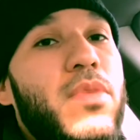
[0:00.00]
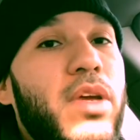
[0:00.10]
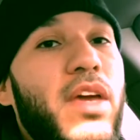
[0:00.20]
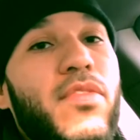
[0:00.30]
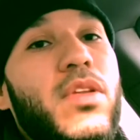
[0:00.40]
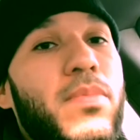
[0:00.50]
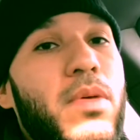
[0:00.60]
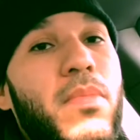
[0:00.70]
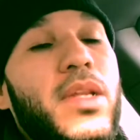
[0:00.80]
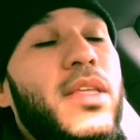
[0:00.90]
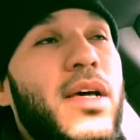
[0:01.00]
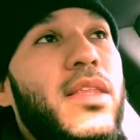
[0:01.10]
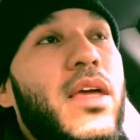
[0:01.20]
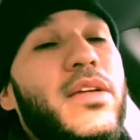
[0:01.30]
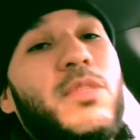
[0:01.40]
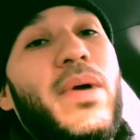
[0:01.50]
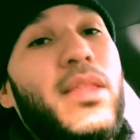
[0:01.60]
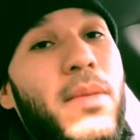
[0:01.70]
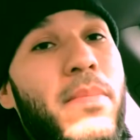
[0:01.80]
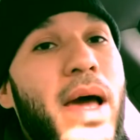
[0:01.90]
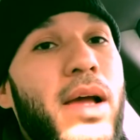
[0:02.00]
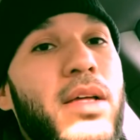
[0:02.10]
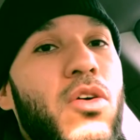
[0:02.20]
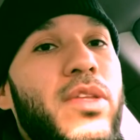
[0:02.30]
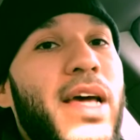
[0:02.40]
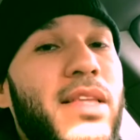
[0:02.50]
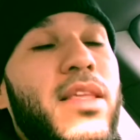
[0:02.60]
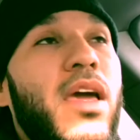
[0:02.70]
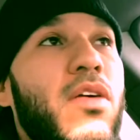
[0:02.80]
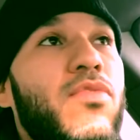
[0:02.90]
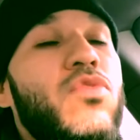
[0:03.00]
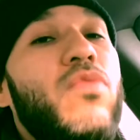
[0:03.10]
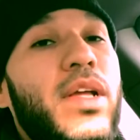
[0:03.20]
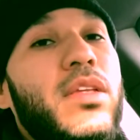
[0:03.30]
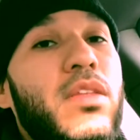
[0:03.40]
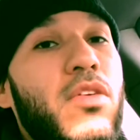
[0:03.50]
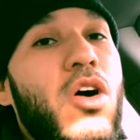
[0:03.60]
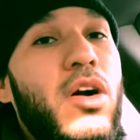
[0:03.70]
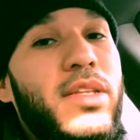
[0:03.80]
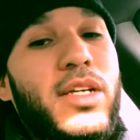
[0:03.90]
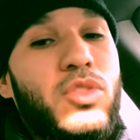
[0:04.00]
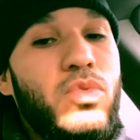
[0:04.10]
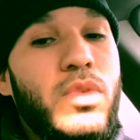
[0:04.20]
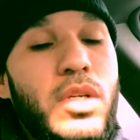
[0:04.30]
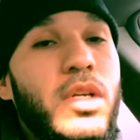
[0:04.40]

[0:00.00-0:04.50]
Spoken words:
you're giving them the money that they're expecting back on that day of you renting the car that you